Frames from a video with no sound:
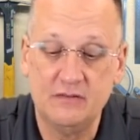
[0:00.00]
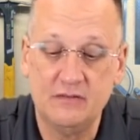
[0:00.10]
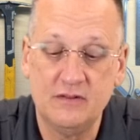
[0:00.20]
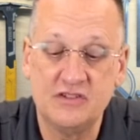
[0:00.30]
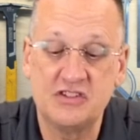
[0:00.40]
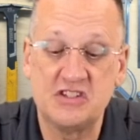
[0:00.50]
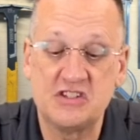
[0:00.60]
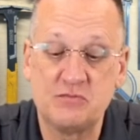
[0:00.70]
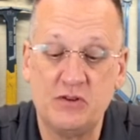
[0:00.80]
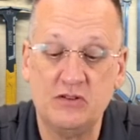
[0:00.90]
It's just a
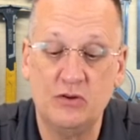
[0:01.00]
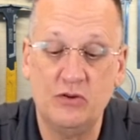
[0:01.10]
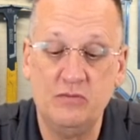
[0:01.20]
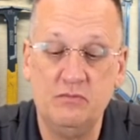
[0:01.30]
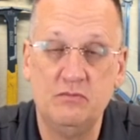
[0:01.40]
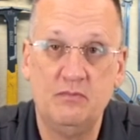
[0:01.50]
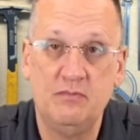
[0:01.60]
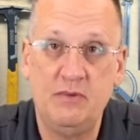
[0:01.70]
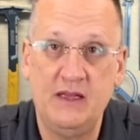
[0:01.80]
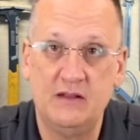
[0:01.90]
spring-loaded
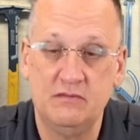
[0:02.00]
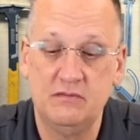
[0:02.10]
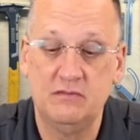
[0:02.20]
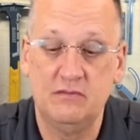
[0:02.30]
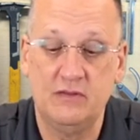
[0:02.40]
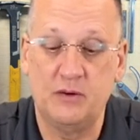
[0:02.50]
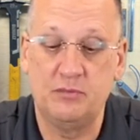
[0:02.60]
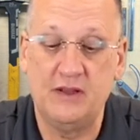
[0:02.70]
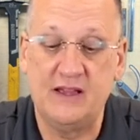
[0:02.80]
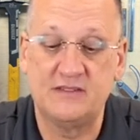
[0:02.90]
pin in a
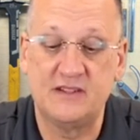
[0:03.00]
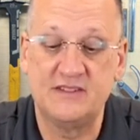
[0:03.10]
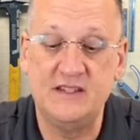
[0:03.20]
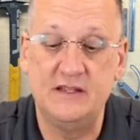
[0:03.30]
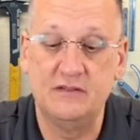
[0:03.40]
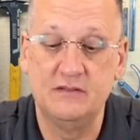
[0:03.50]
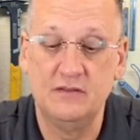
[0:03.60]
plastic seat.